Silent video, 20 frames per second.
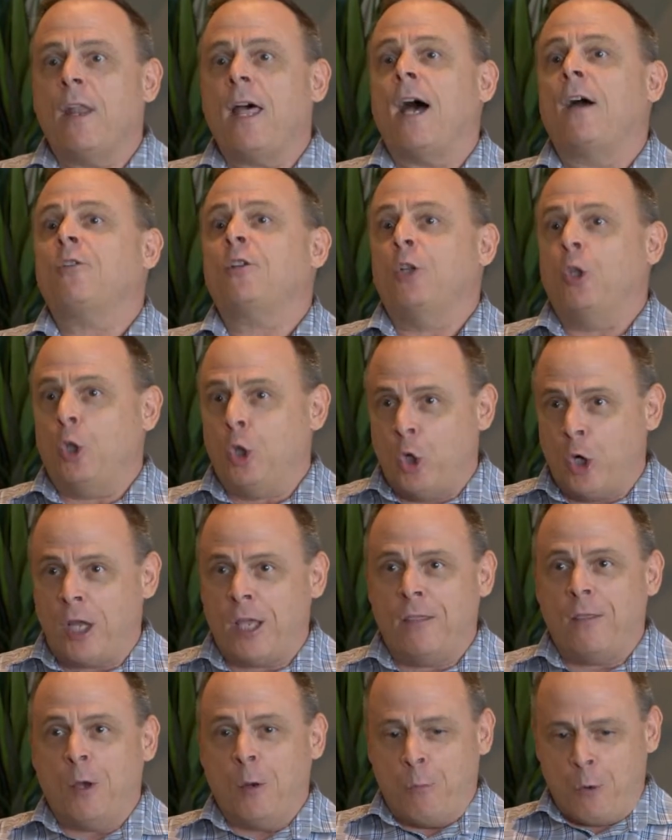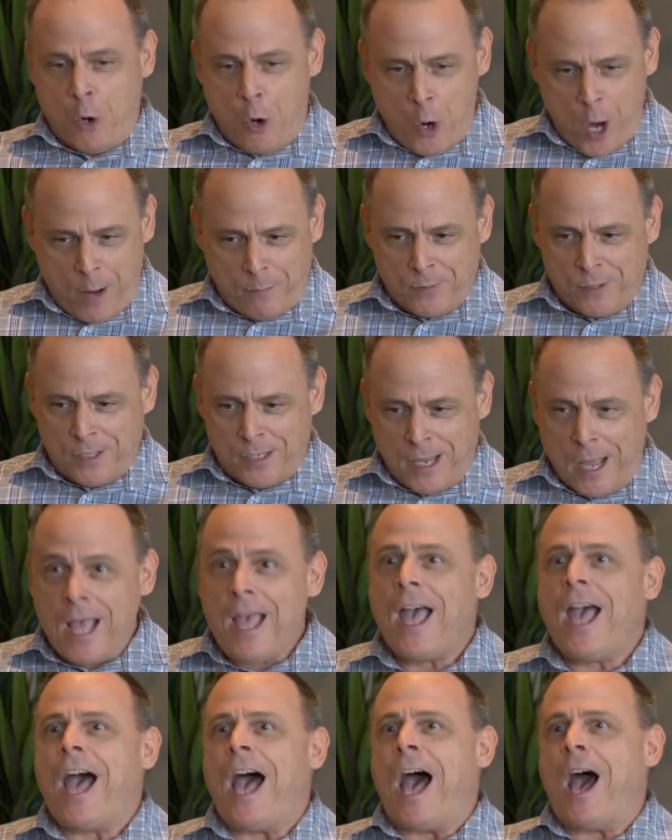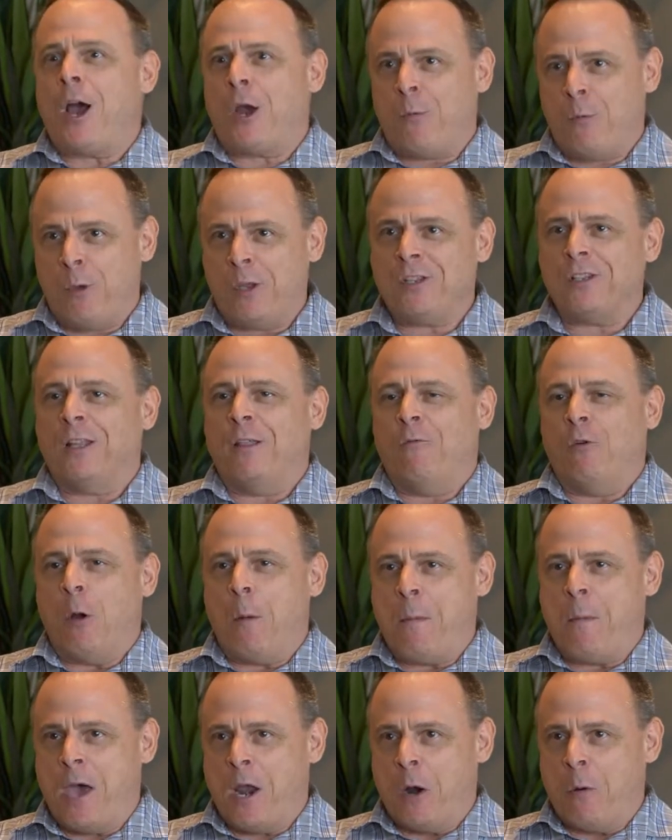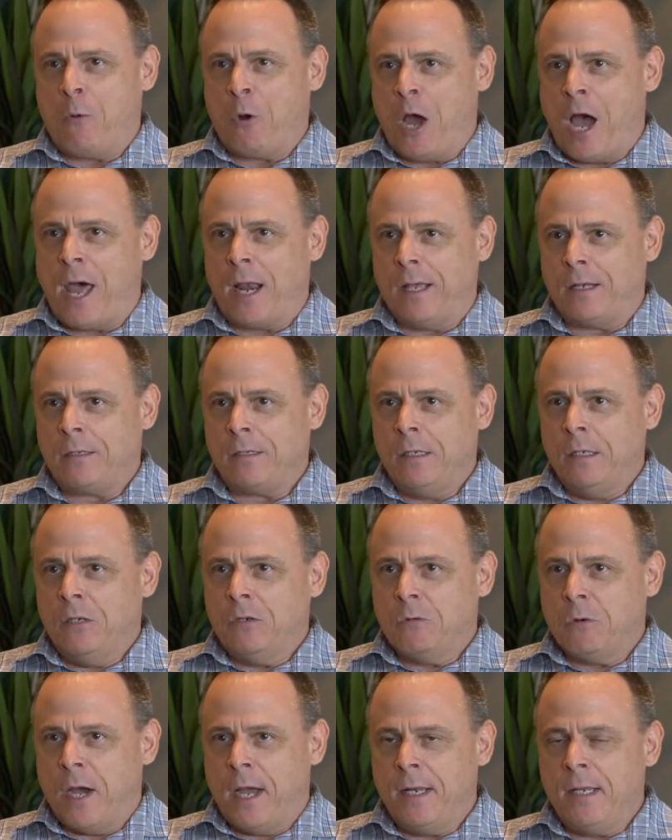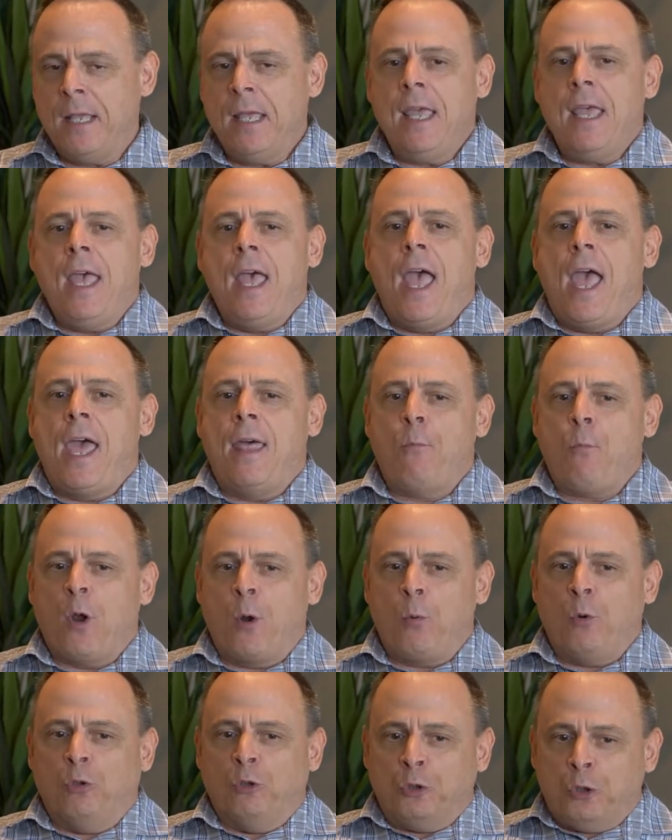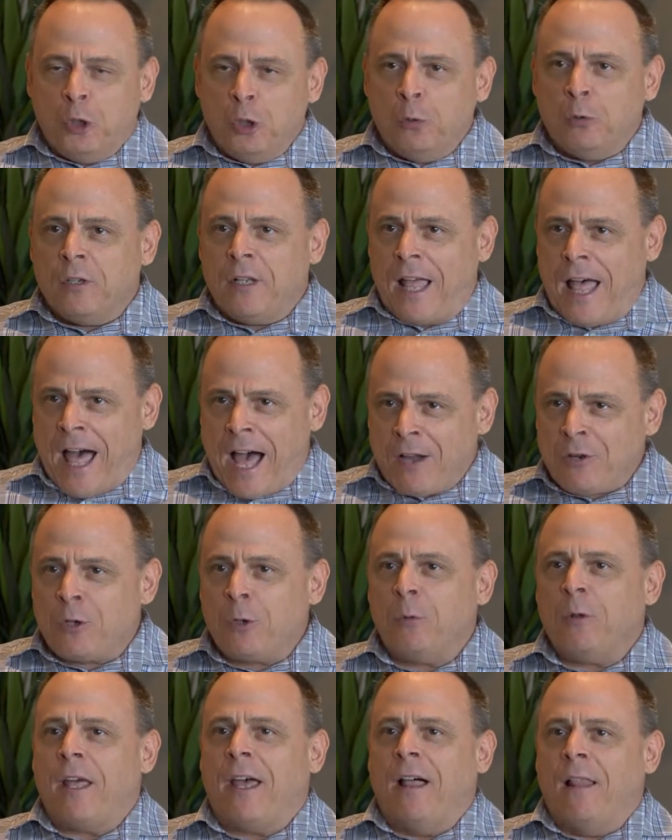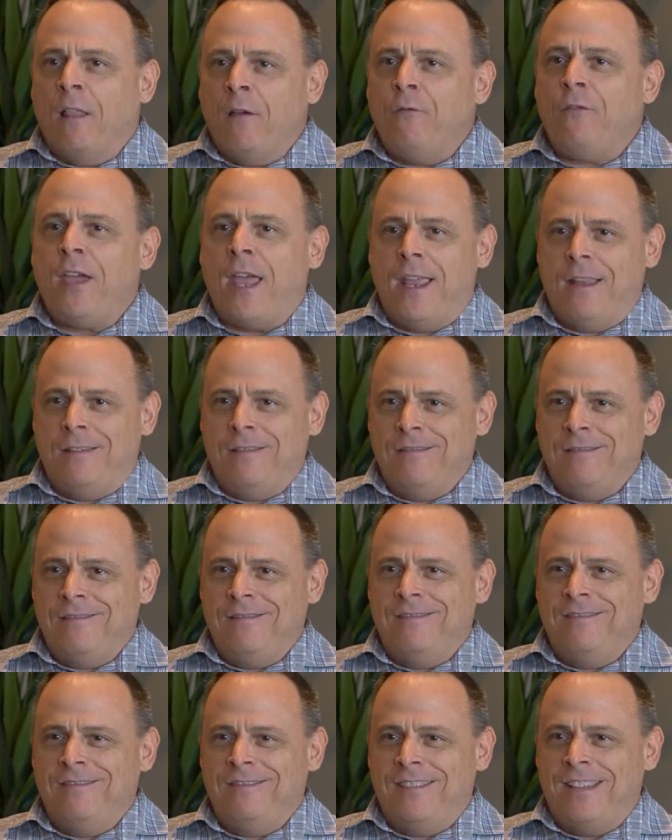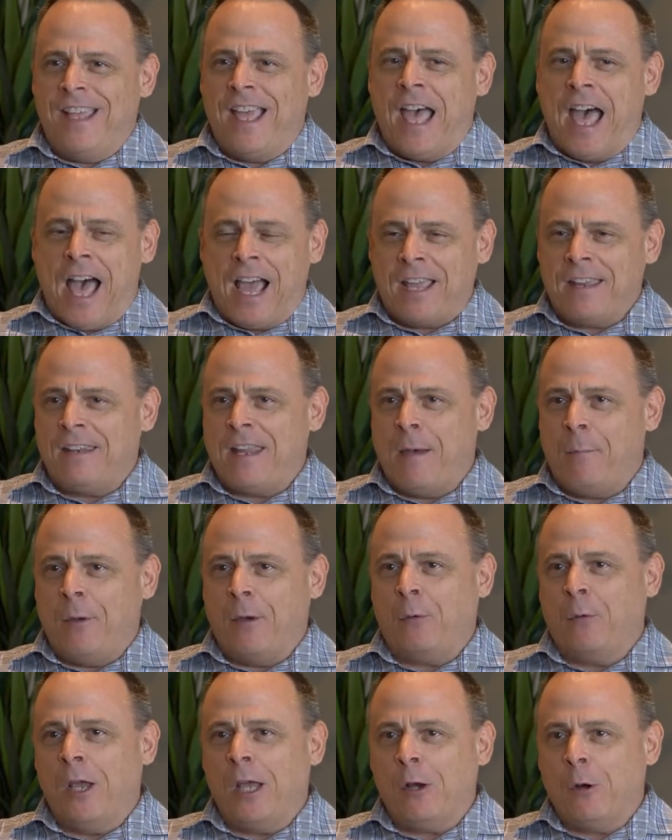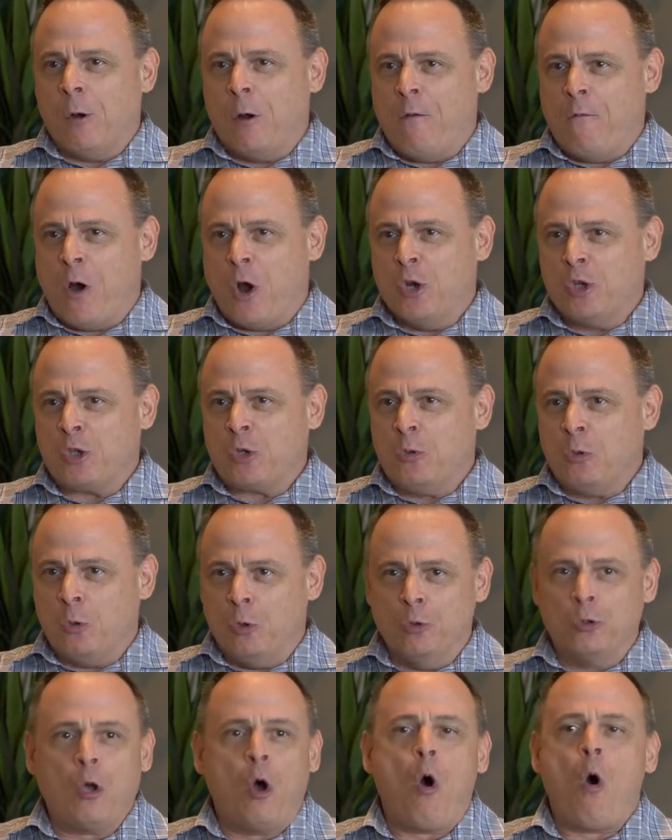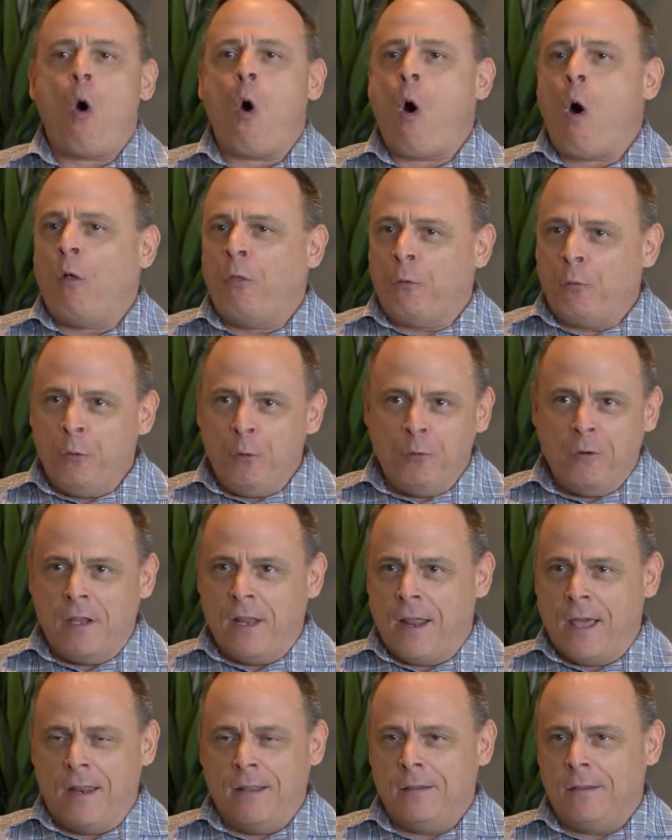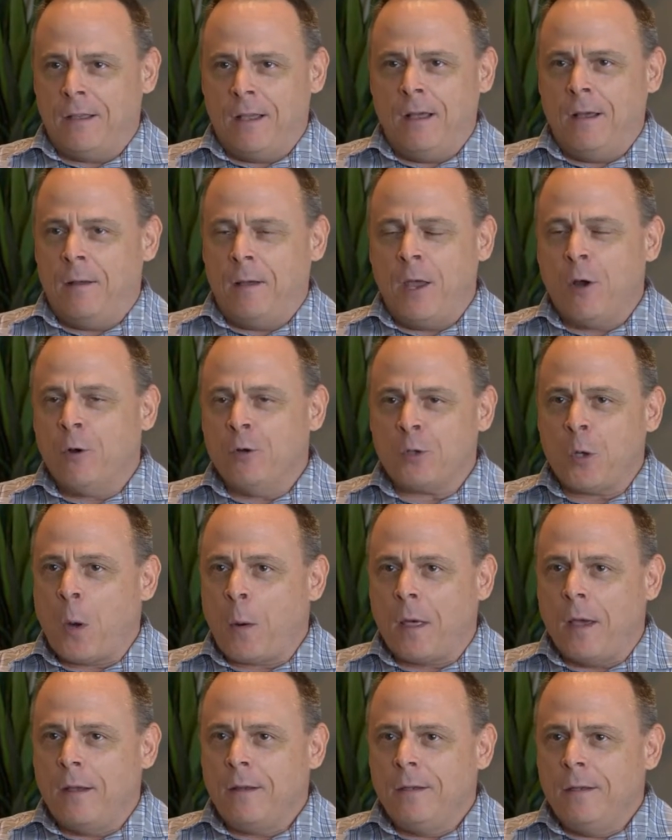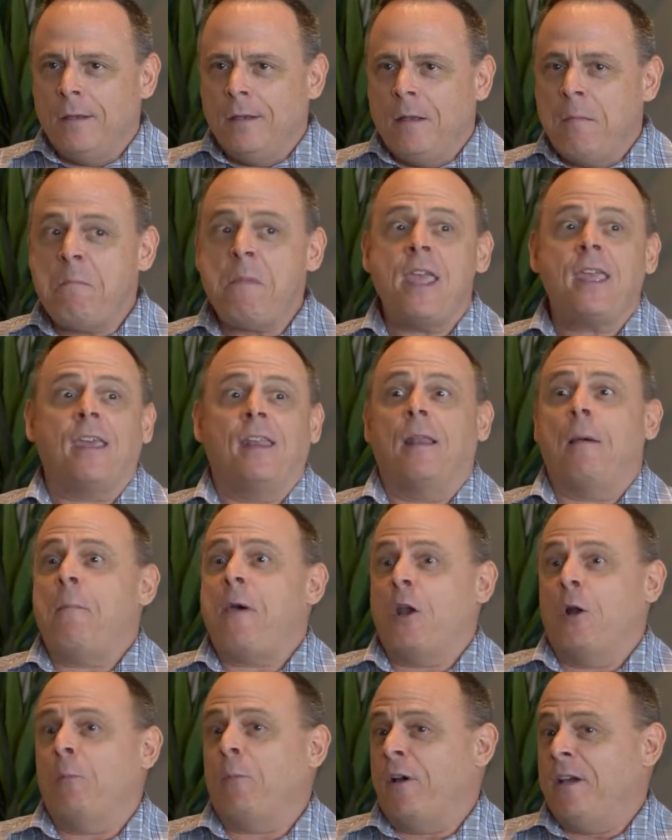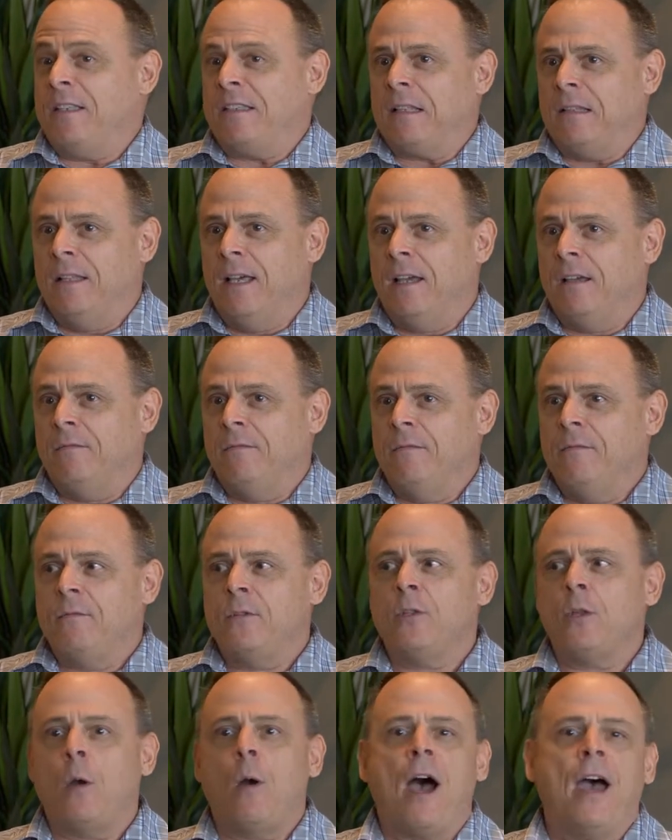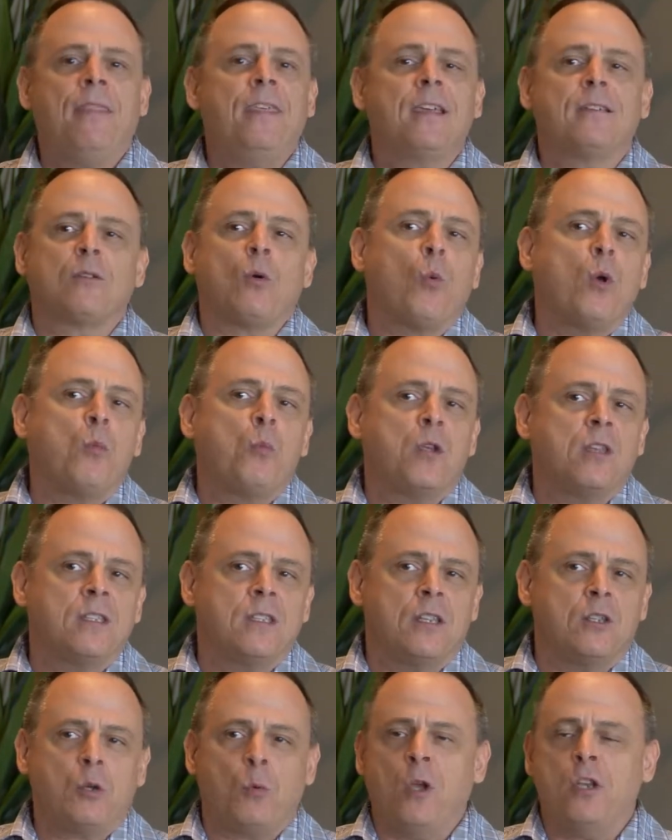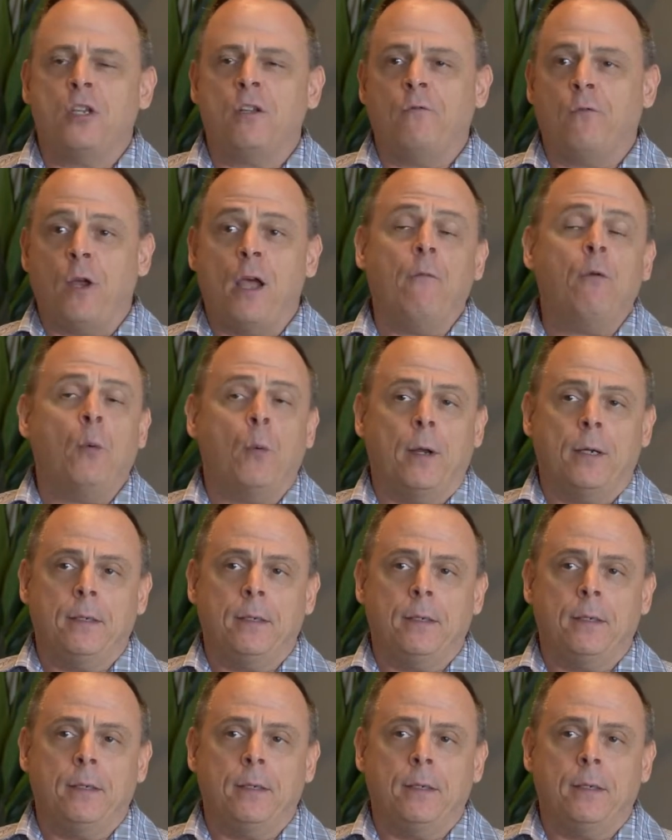actually look at their program and say, how can we deliver a better product, right? And what it would do, it actually would elevate the academic rigor of our schools all through the United Arizona, making it a better place to live. So I think it's a win-win situation for everyone.